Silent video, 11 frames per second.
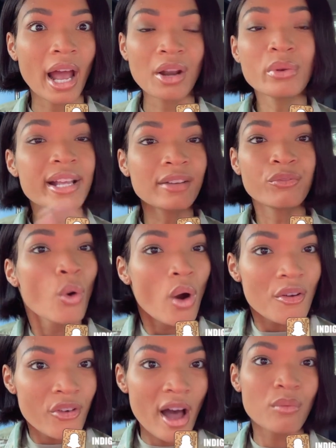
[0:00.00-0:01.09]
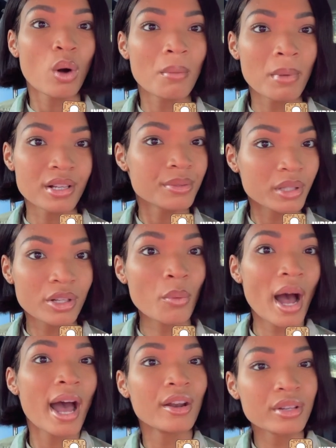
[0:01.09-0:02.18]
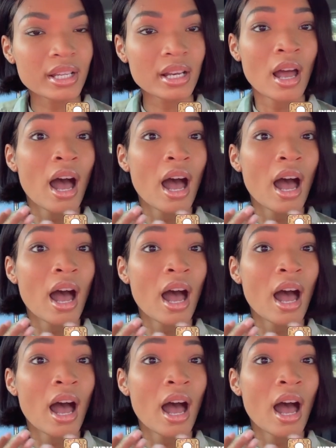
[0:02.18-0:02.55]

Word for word: I don't need four or five Walmarts. You wanna know why I don't need?